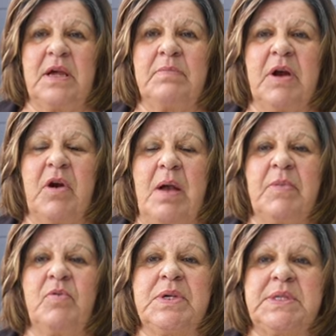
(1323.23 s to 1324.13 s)
And my
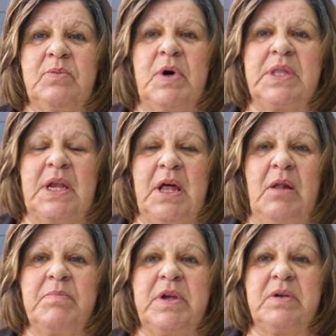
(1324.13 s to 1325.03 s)
grandma was the one that
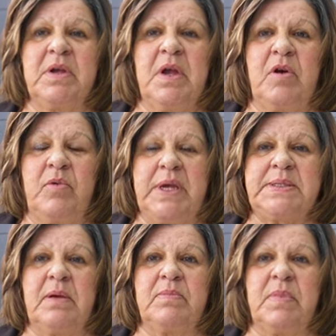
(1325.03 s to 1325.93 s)
helped me
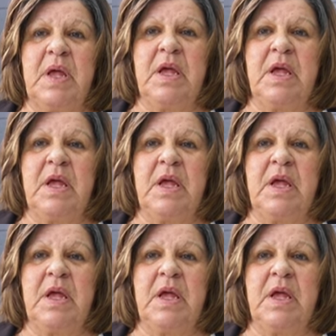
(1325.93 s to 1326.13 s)
raise them.